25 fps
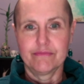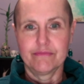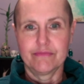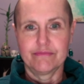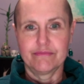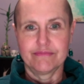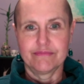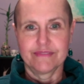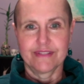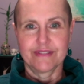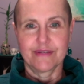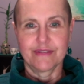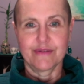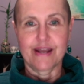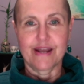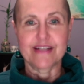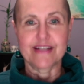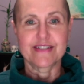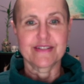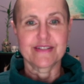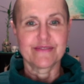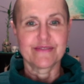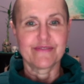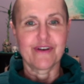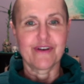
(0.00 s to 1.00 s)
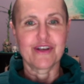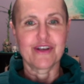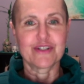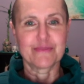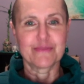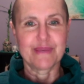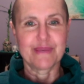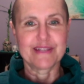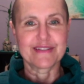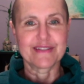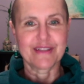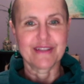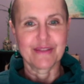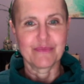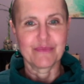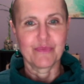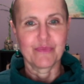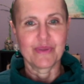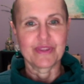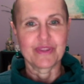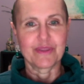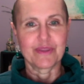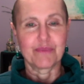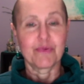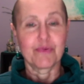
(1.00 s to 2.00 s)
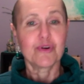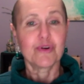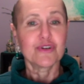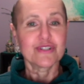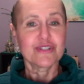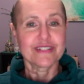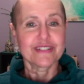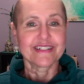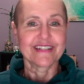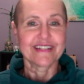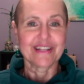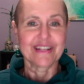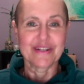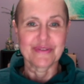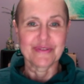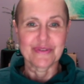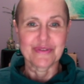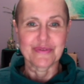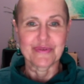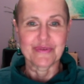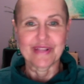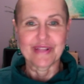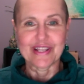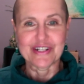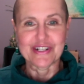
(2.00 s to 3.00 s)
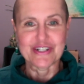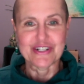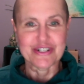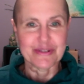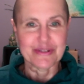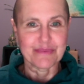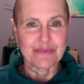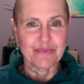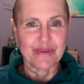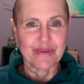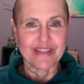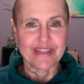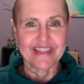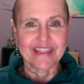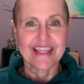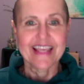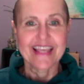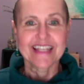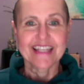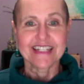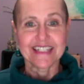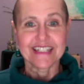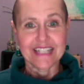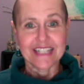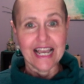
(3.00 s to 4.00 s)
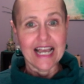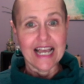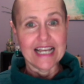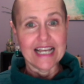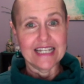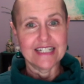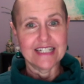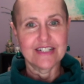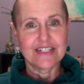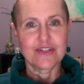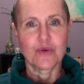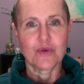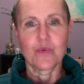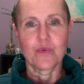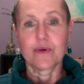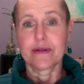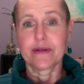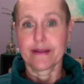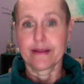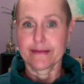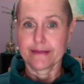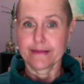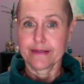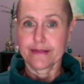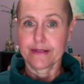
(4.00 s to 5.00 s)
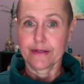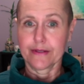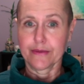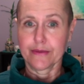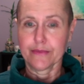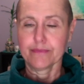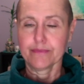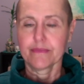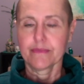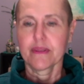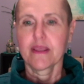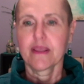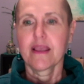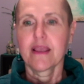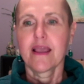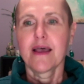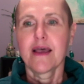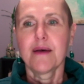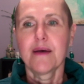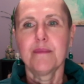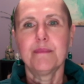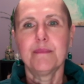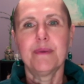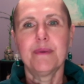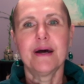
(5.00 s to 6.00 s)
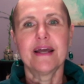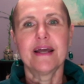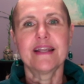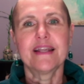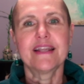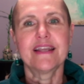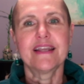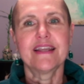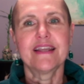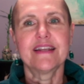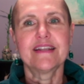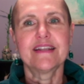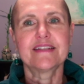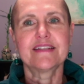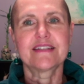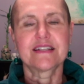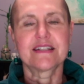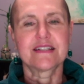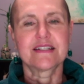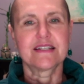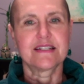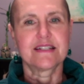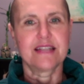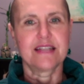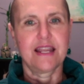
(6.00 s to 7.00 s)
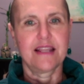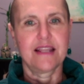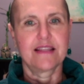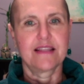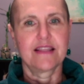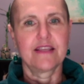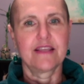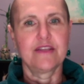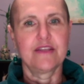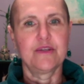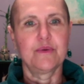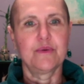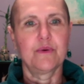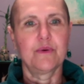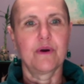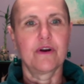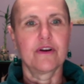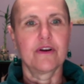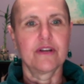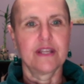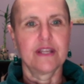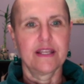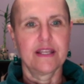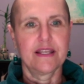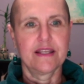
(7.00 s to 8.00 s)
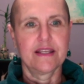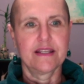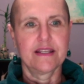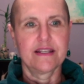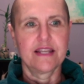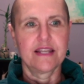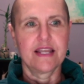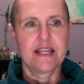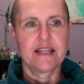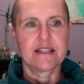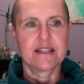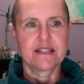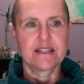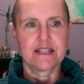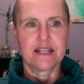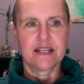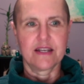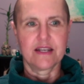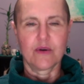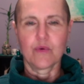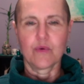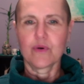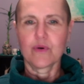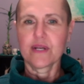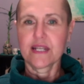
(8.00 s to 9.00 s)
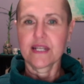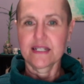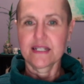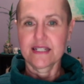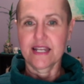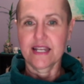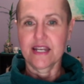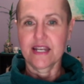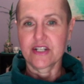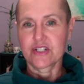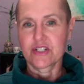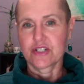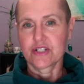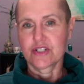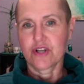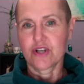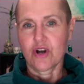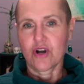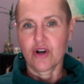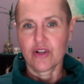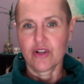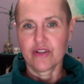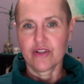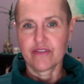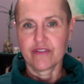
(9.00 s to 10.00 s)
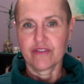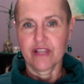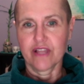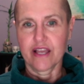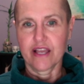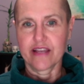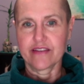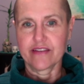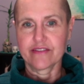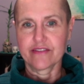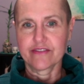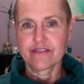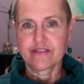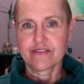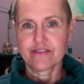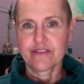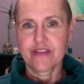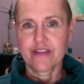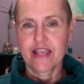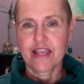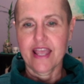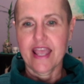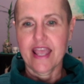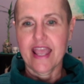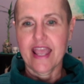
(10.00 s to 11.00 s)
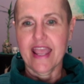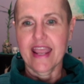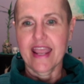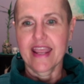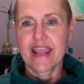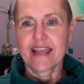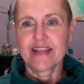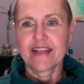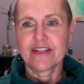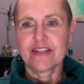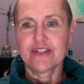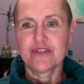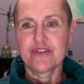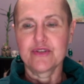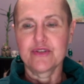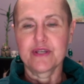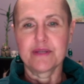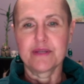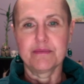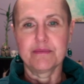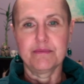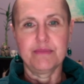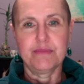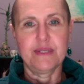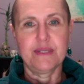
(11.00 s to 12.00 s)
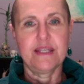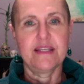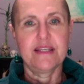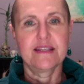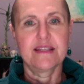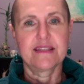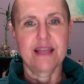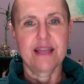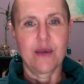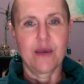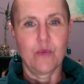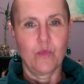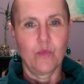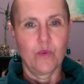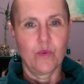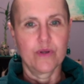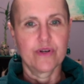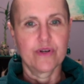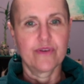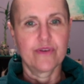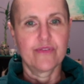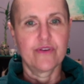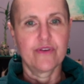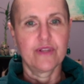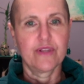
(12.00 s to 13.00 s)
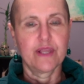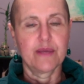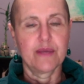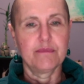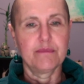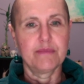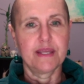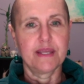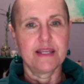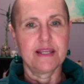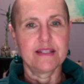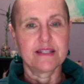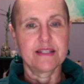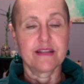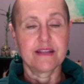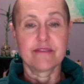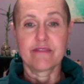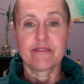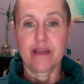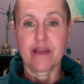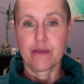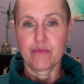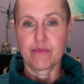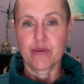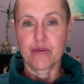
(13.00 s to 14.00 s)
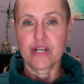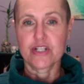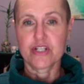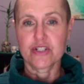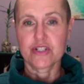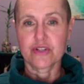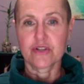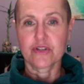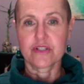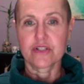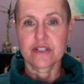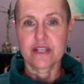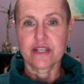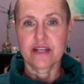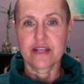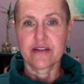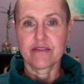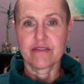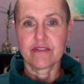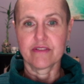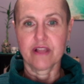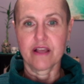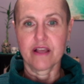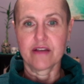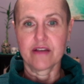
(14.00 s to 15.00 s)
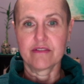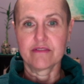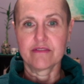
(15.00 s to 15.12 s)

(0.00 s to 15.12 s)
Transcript: that rises and falls based on what the person that you're in the relationship with does or doesn't do. But it is a state that you are in as an orientation to all of life. And you can be in that wonderful, amazing vibrational state of love.